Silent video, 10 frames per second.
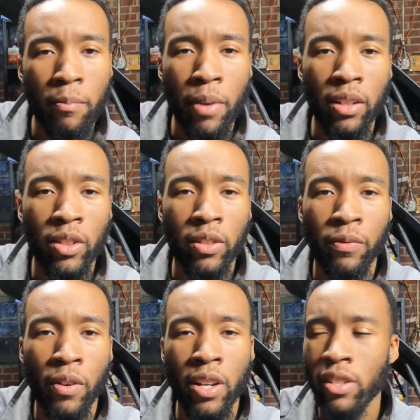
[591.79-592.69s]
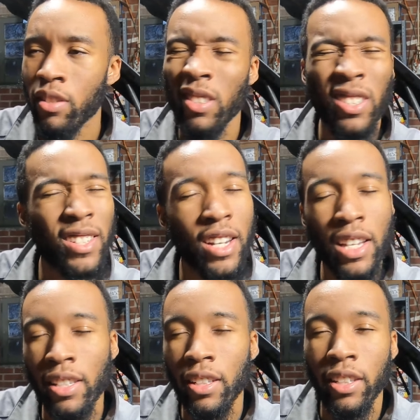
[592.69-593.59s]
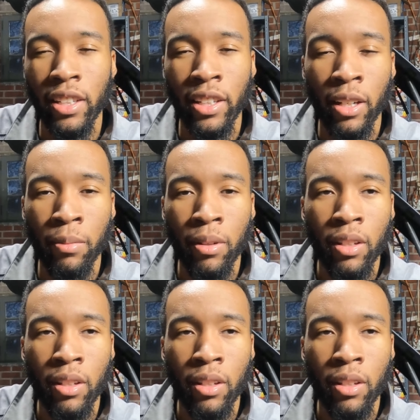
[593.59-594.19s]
paint looking fresh, just cleaned up,